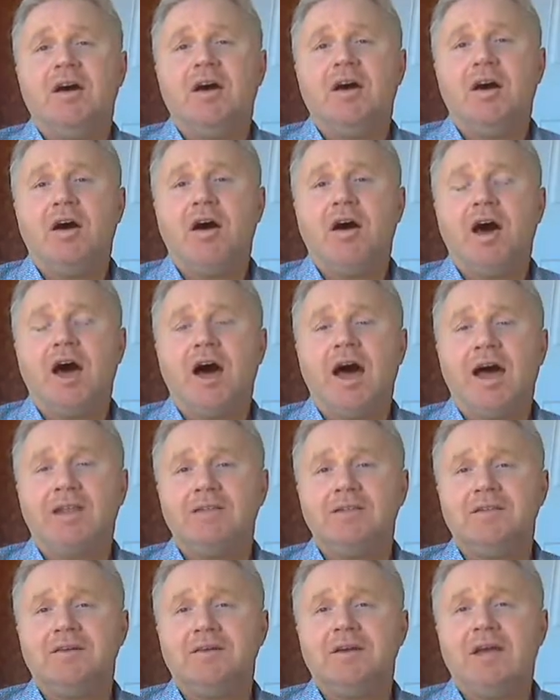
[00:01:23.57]

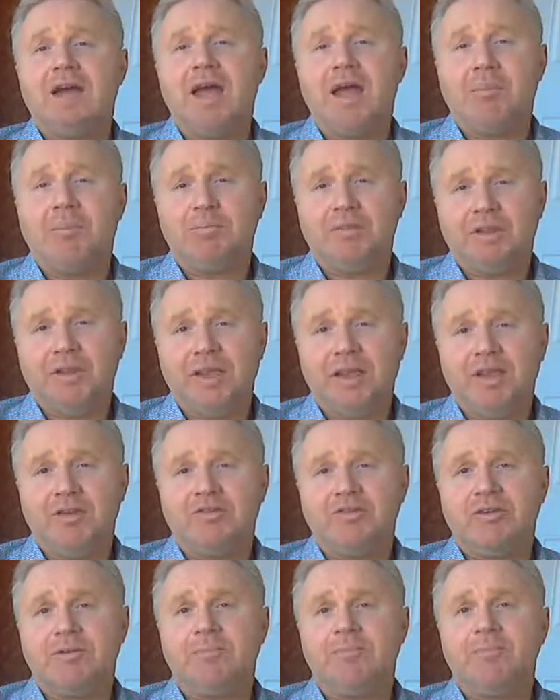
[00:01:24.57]
on the
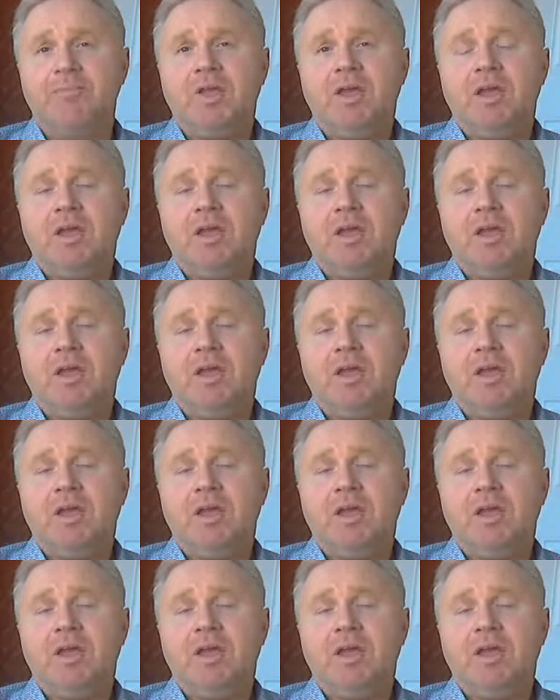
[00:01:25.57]
application,